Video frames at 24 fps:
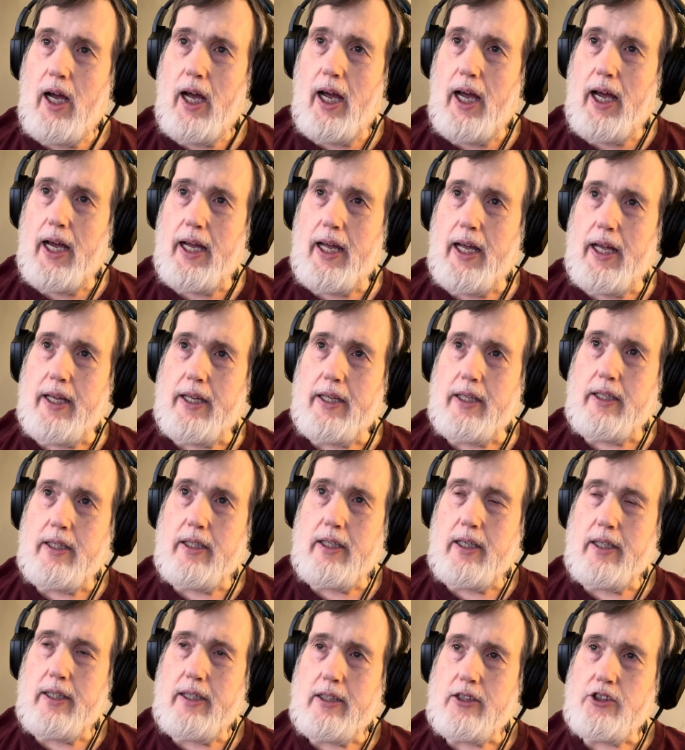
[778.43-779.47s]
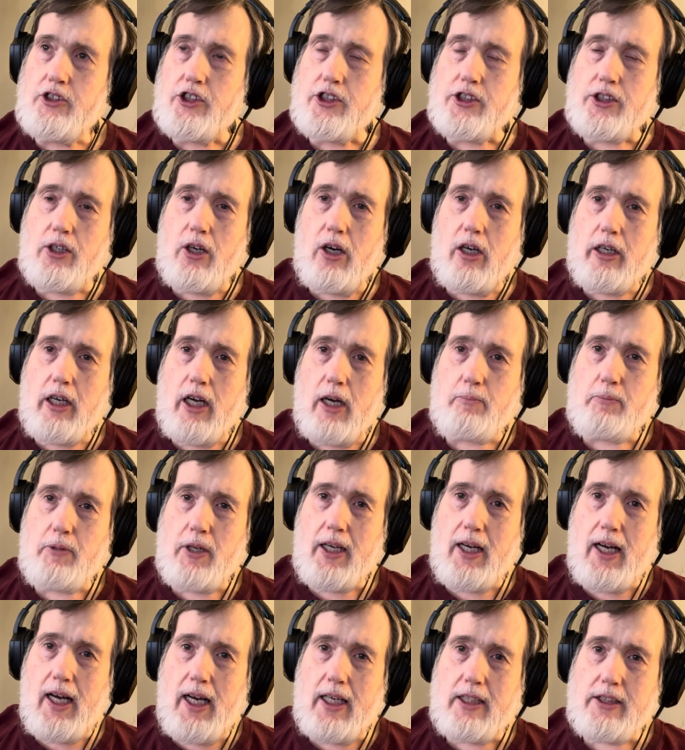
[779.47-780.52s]
and she saw a couple of
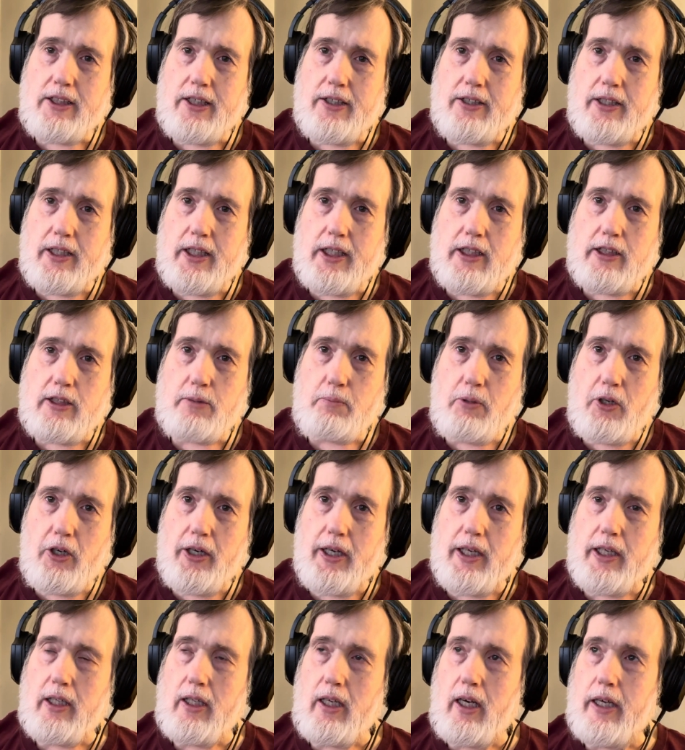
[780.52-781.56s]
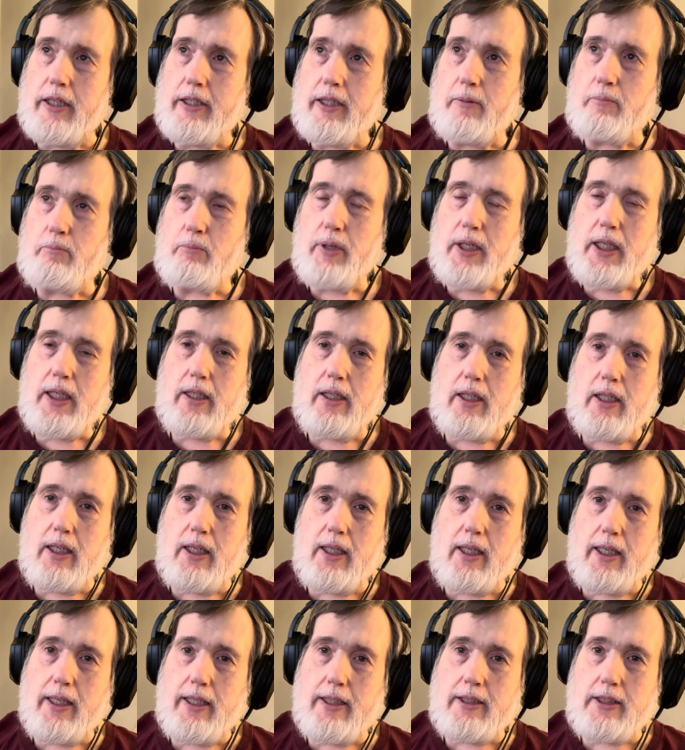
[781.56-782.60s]
guys there in this parking lot, and being
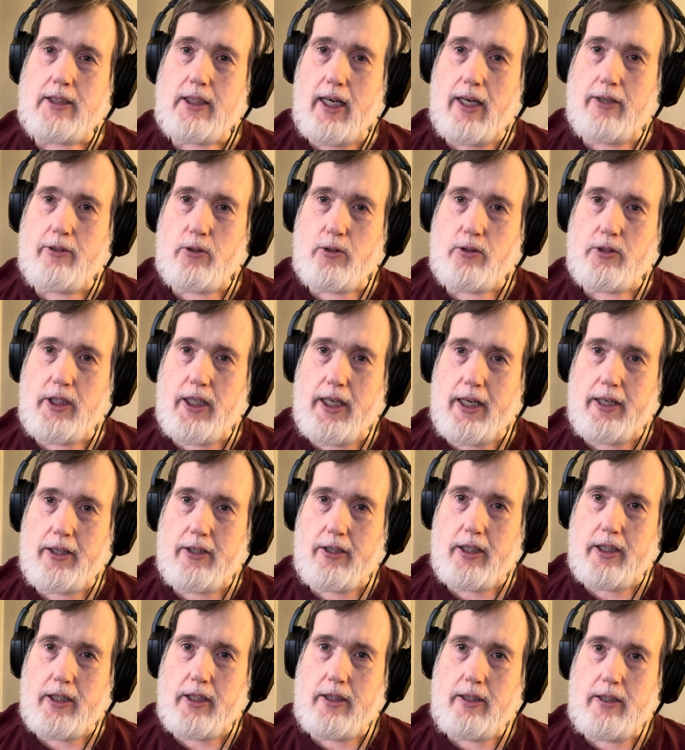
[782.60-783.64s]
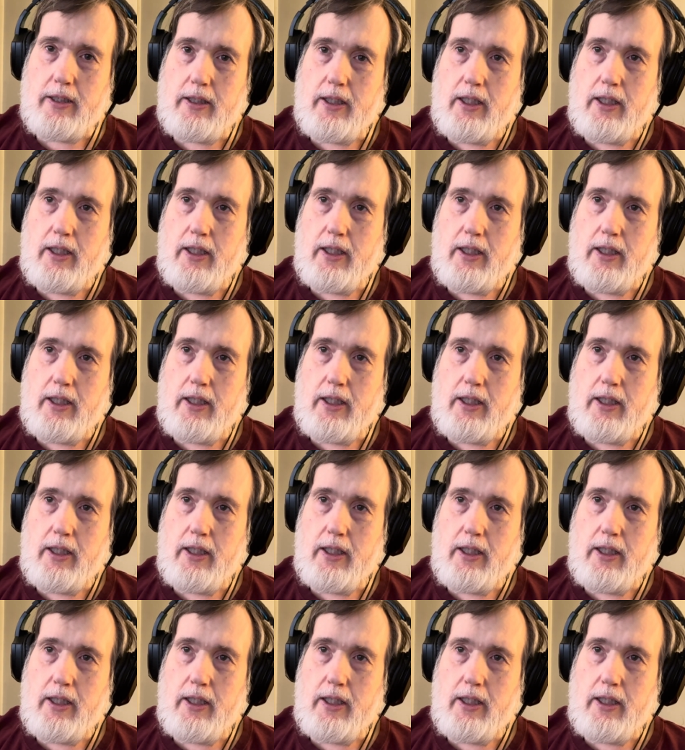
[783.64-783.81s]
the entitled Karen